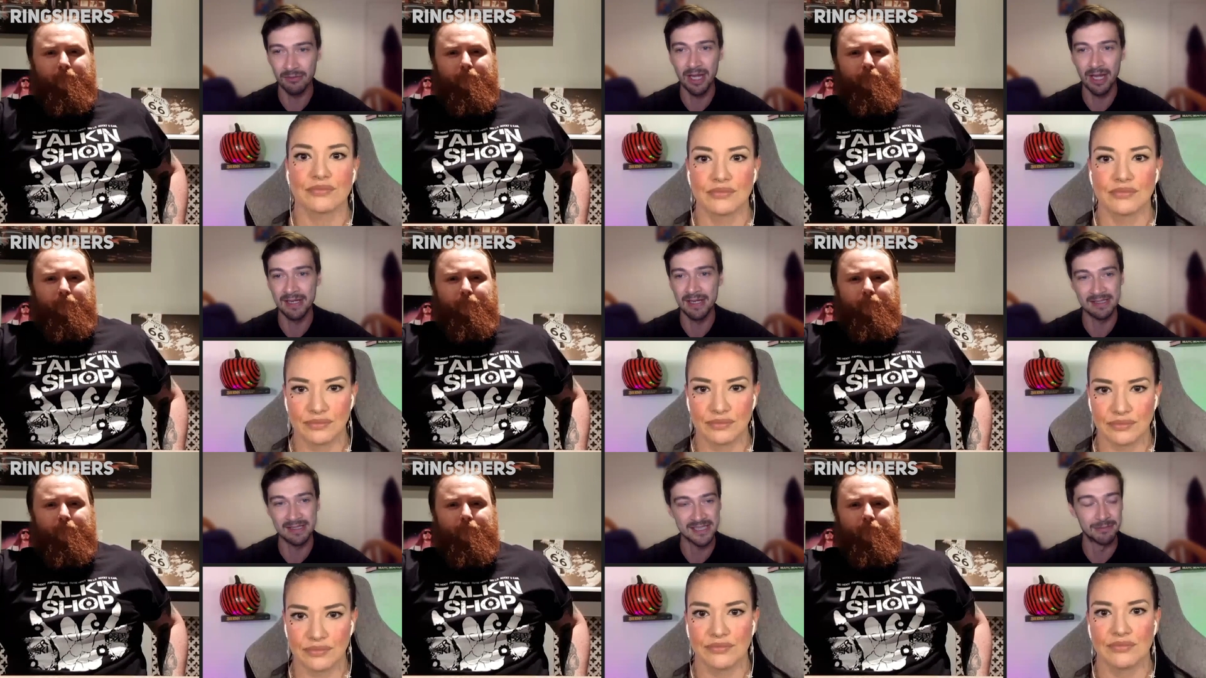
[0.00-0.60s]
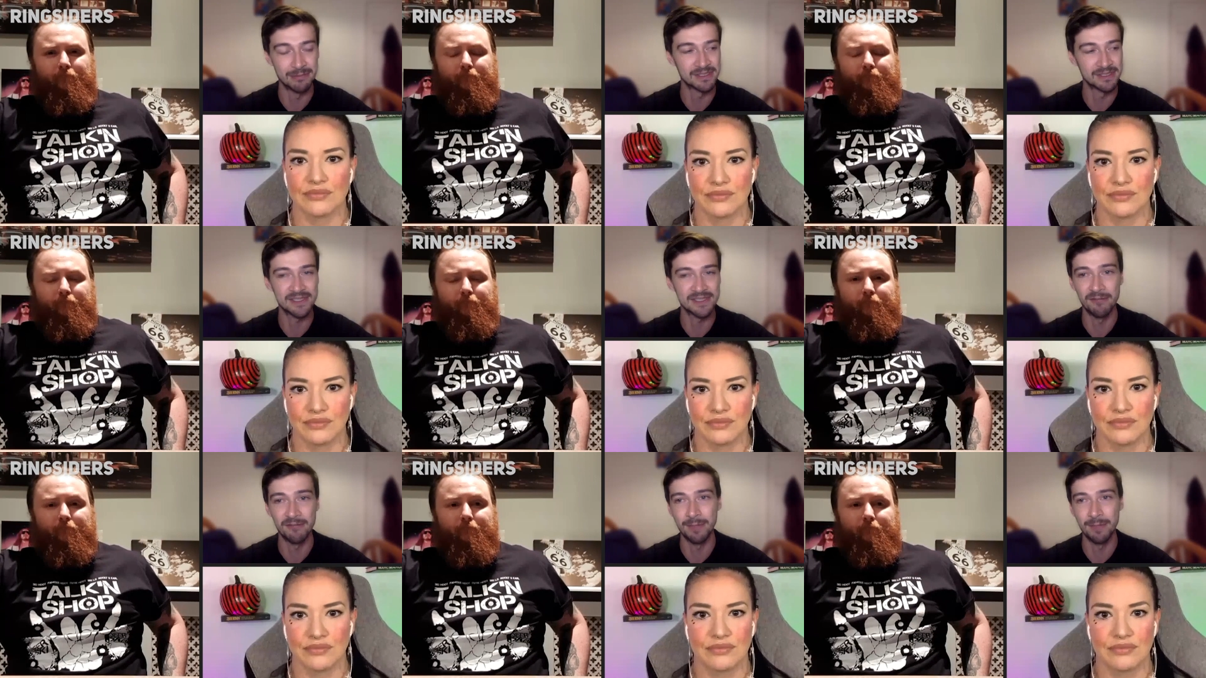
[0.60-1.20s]
Speaker 1: learning so much
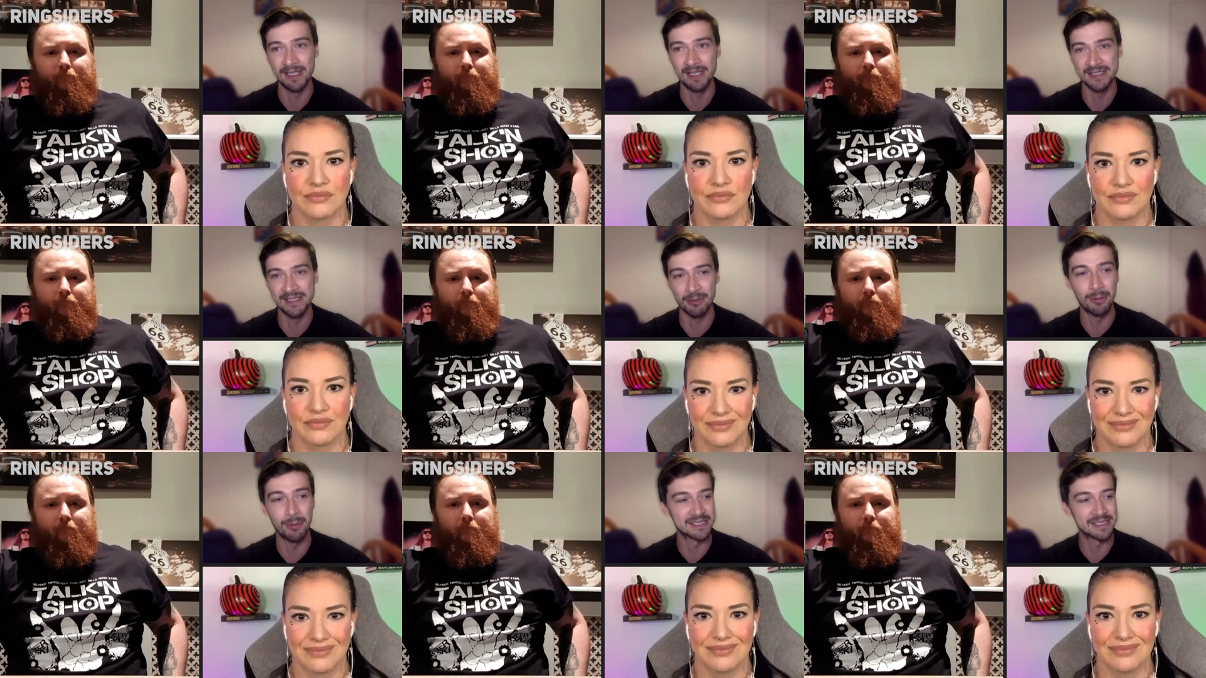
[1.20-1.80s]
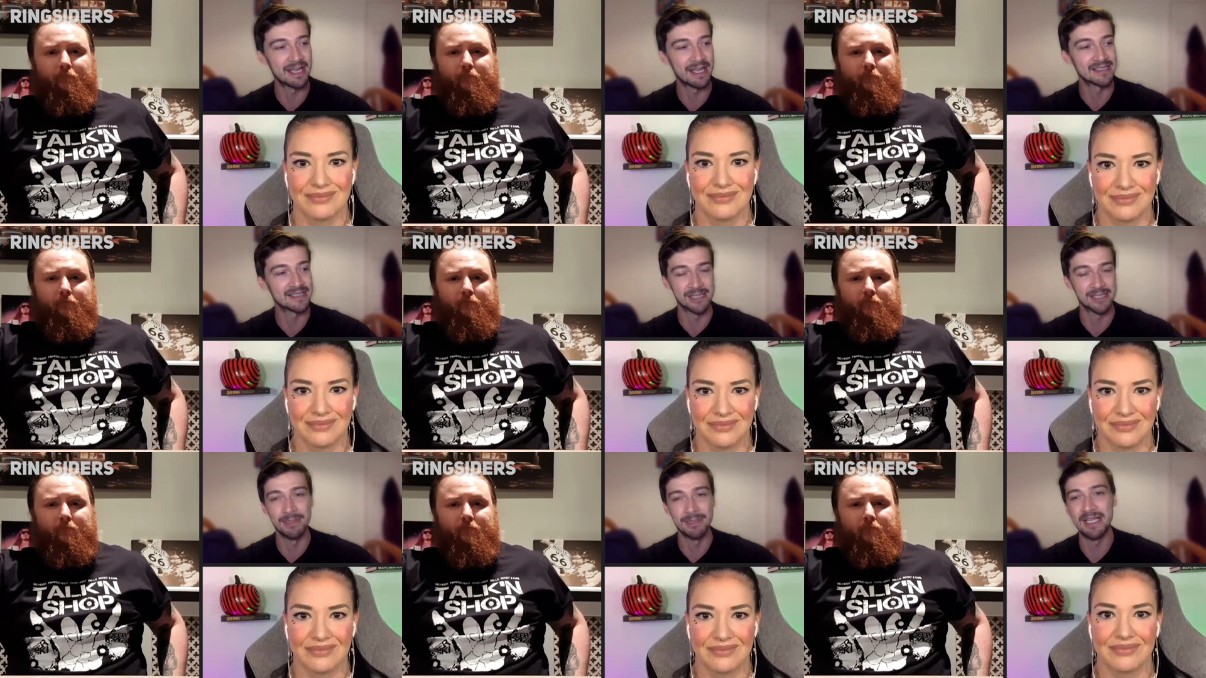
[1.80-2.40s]
stuff because you're always
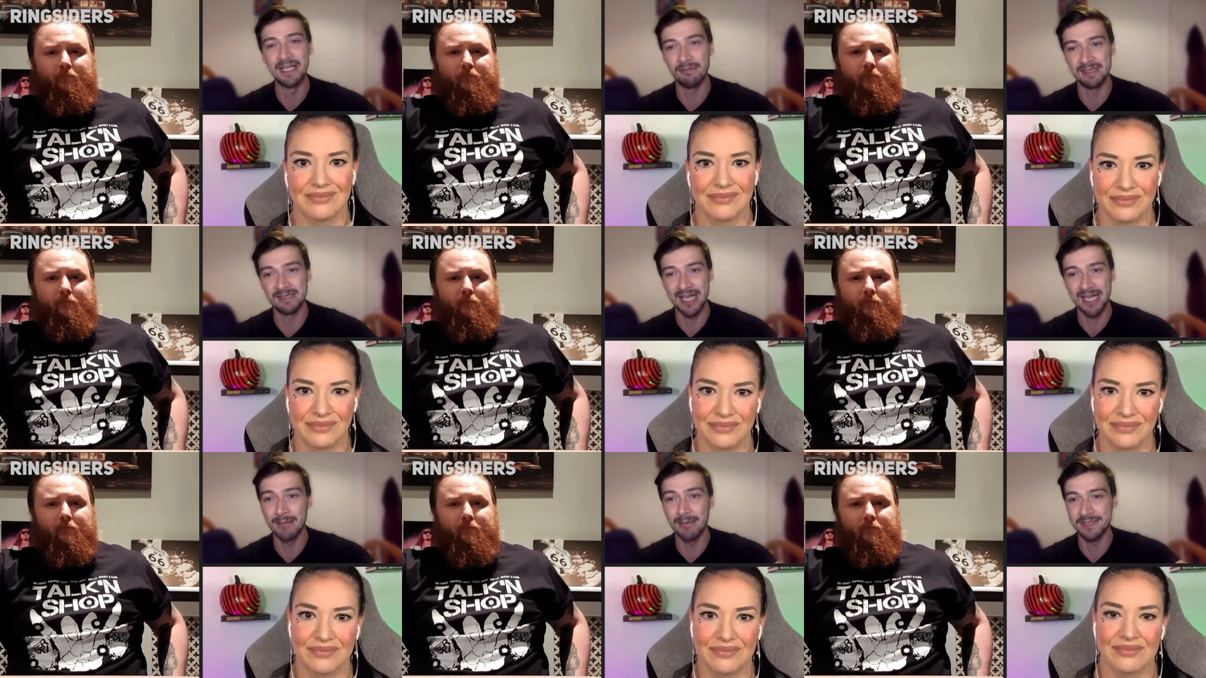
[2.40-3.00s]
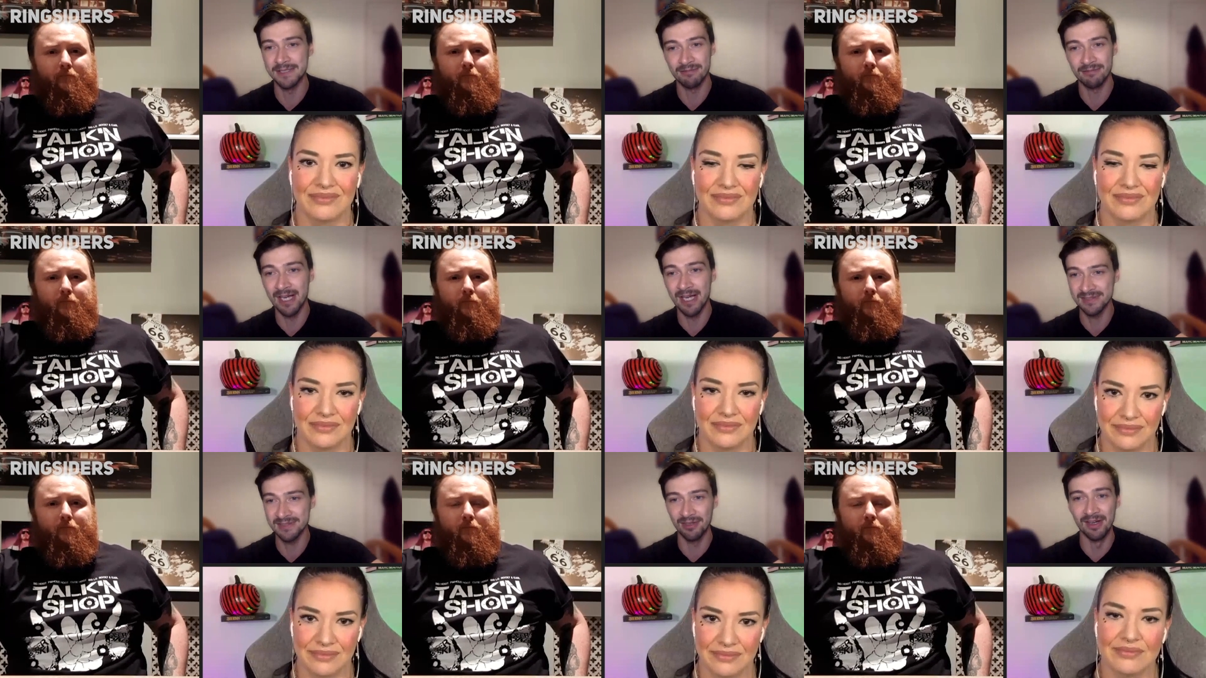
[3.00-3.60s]
against so many different types of
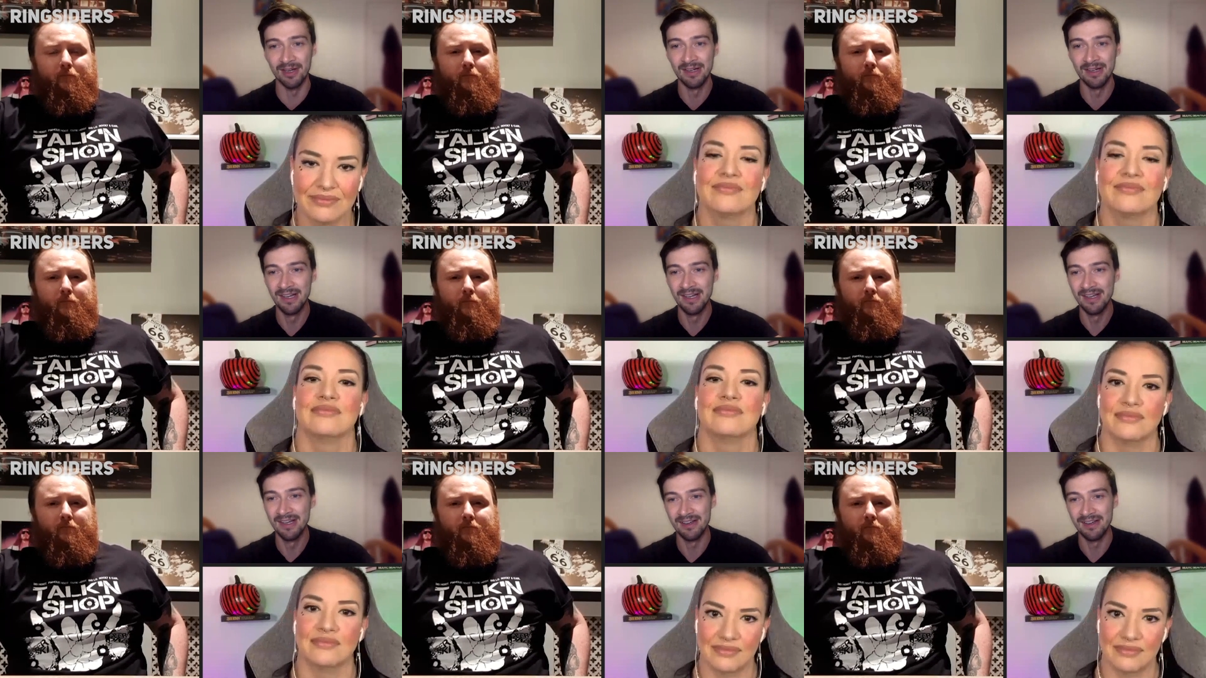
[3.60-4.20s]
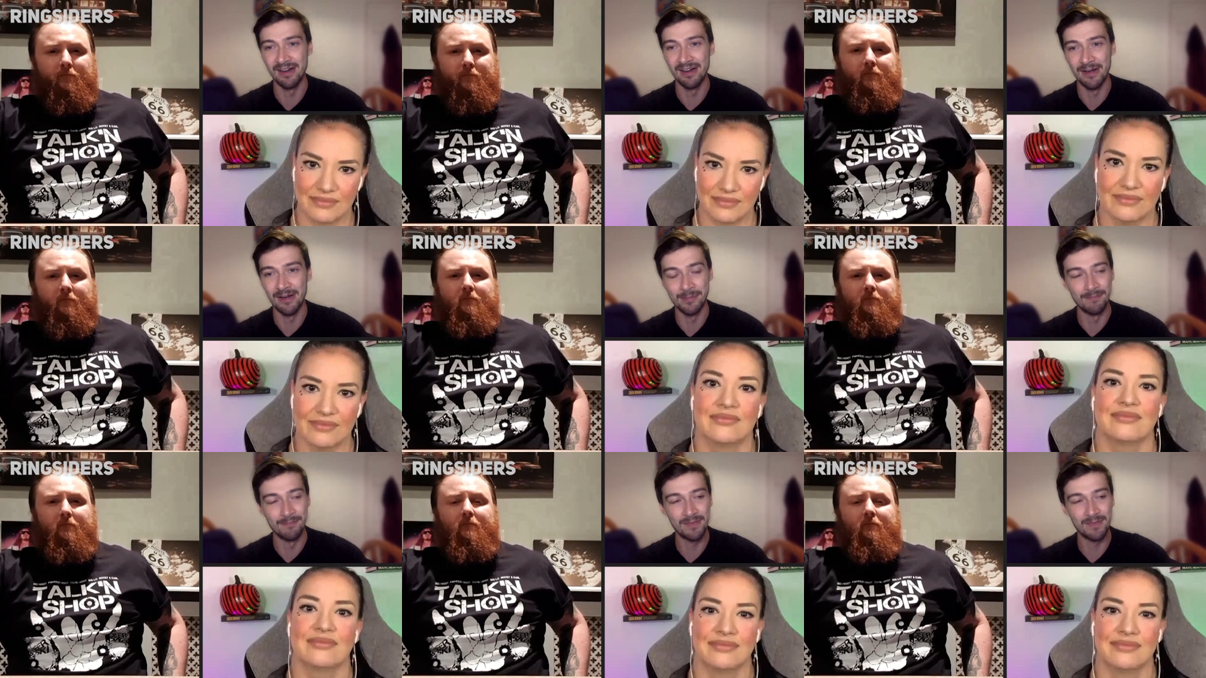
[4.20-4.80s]
wrestler.
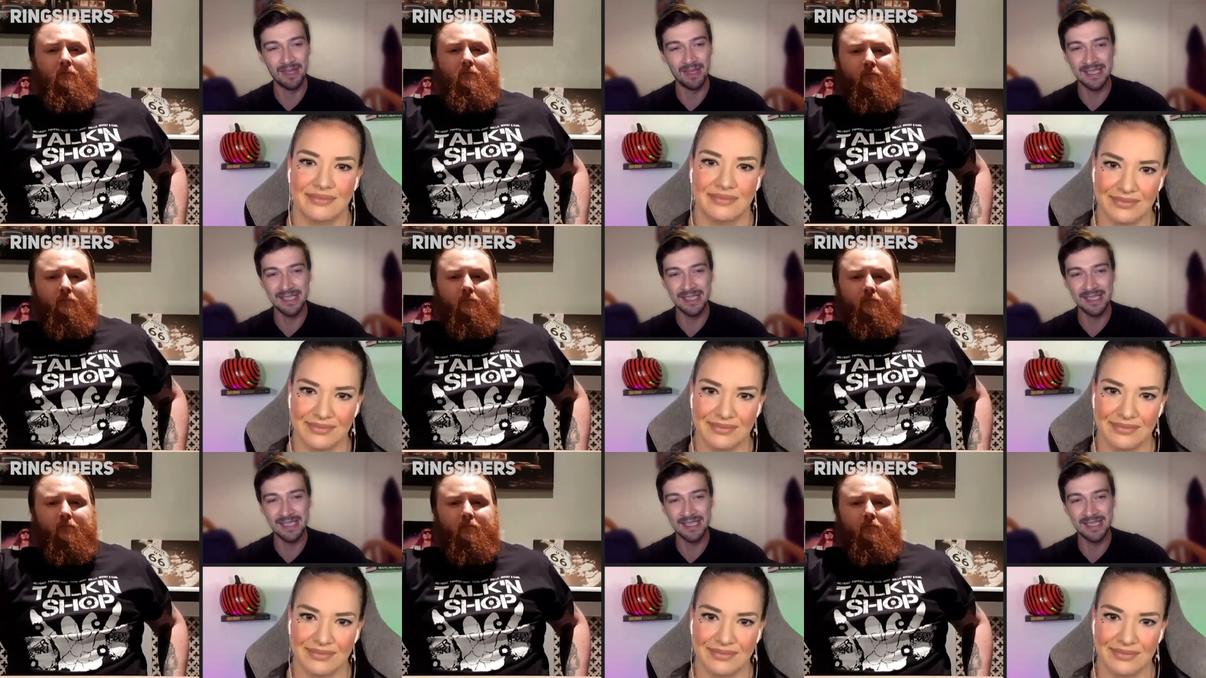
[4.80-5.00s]
Um,